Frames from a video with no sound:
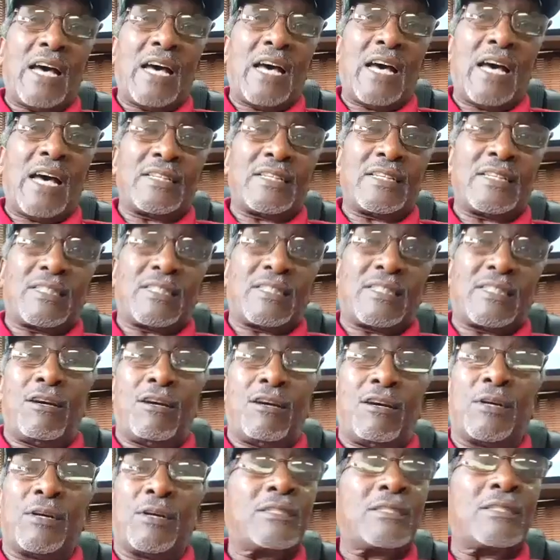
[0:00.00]
as I could
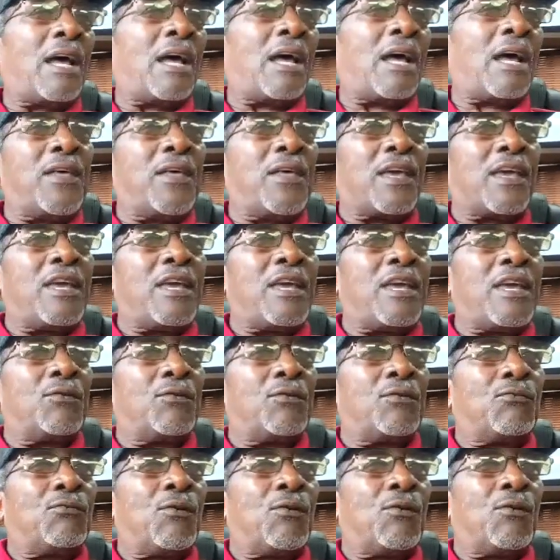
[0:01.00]
because I think he would
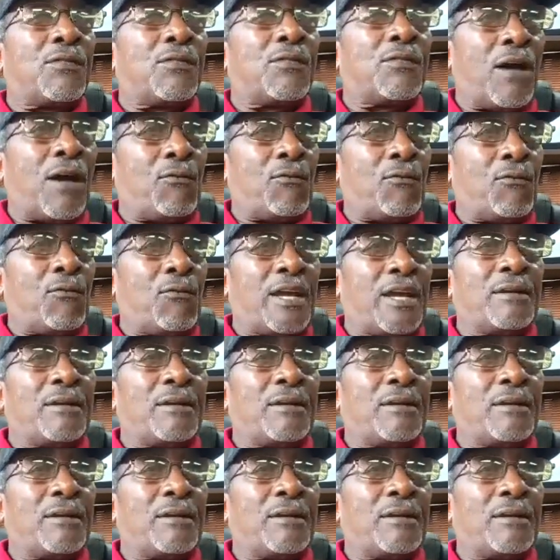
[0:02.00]
want it that way.